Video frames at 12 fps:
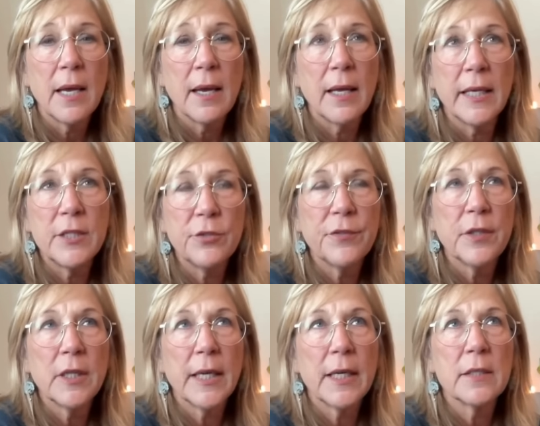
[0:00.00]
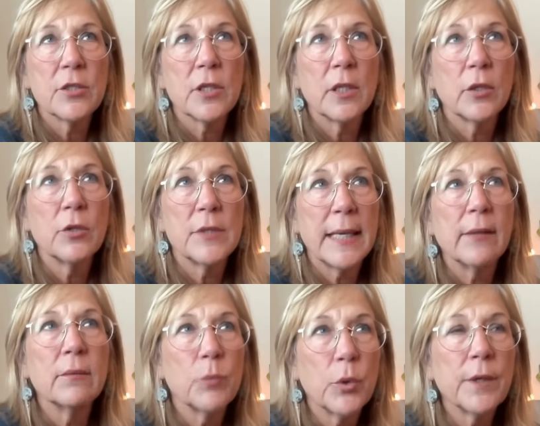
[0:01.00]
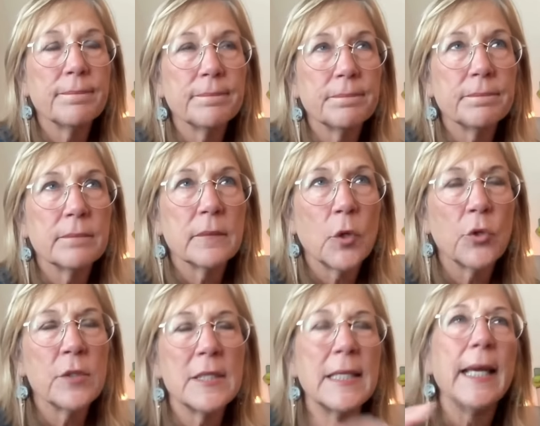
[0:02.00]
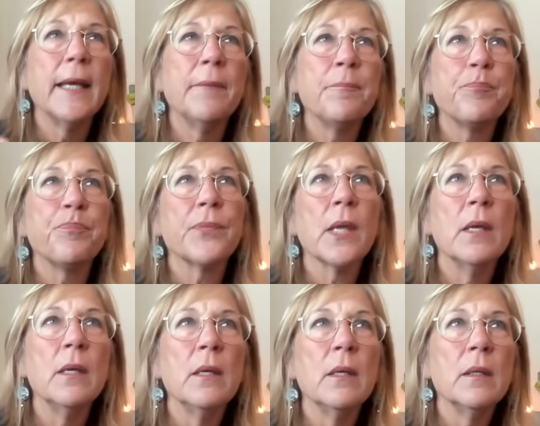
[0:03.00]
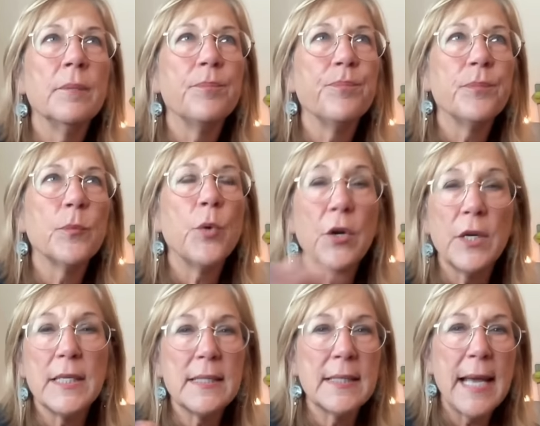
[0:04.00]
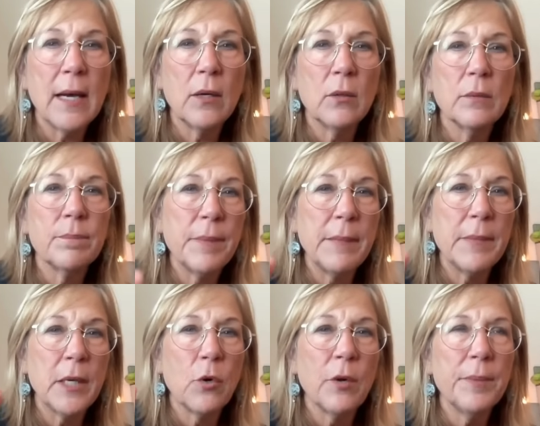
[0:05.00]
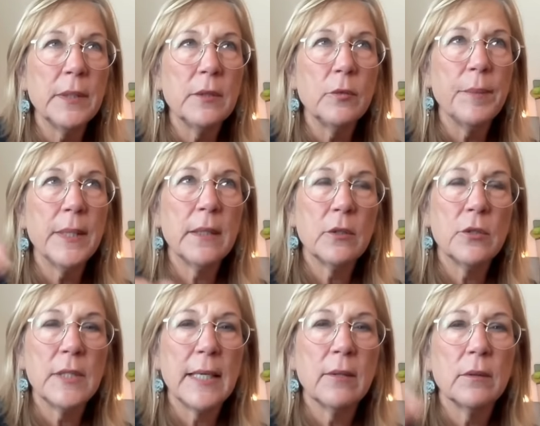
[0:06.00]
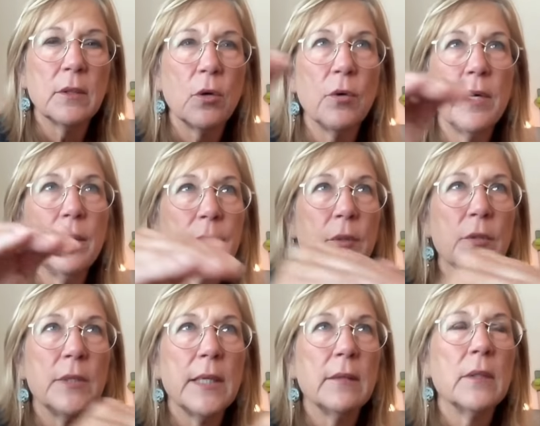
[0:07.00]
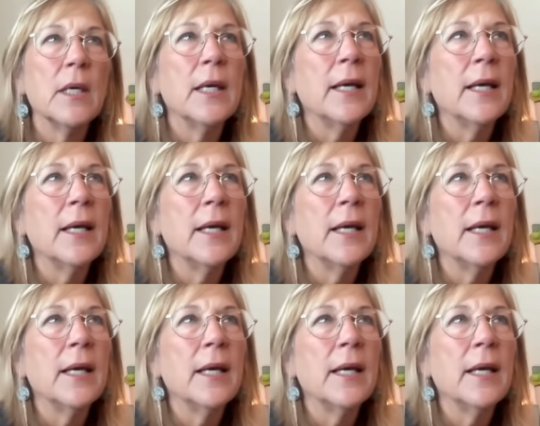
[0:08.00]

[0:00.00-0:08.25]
And I do feel like it's going to go down more, or stay where it is now, maybe go up a little bit, go down, go up, go down.